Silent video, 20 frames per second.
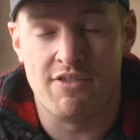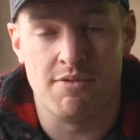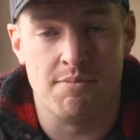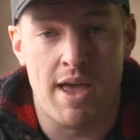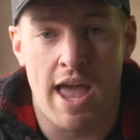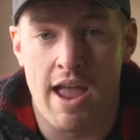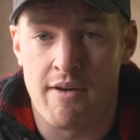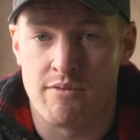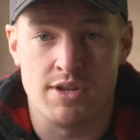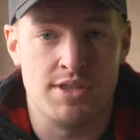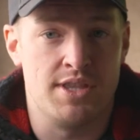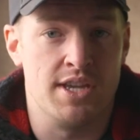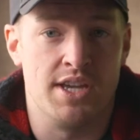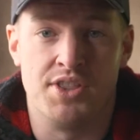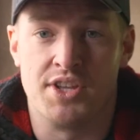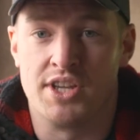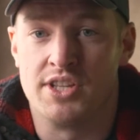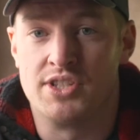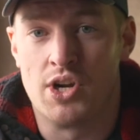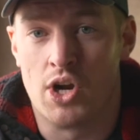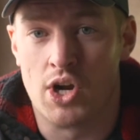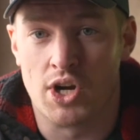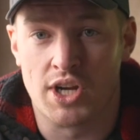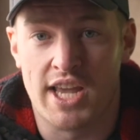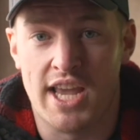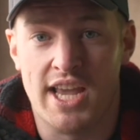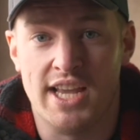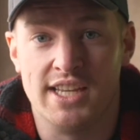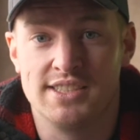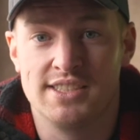him everything in the guitar
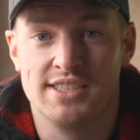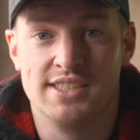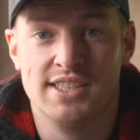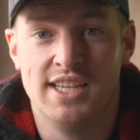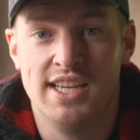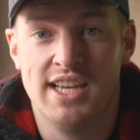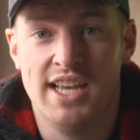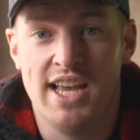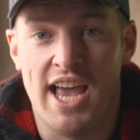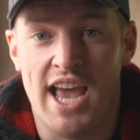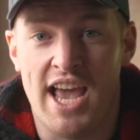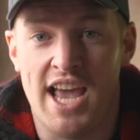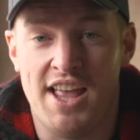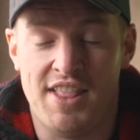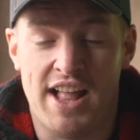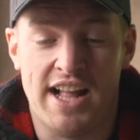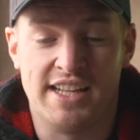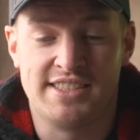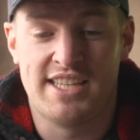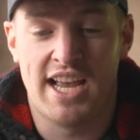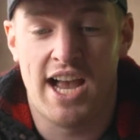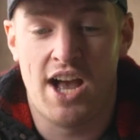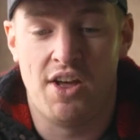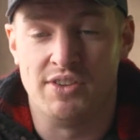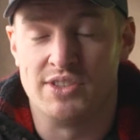case. And that's how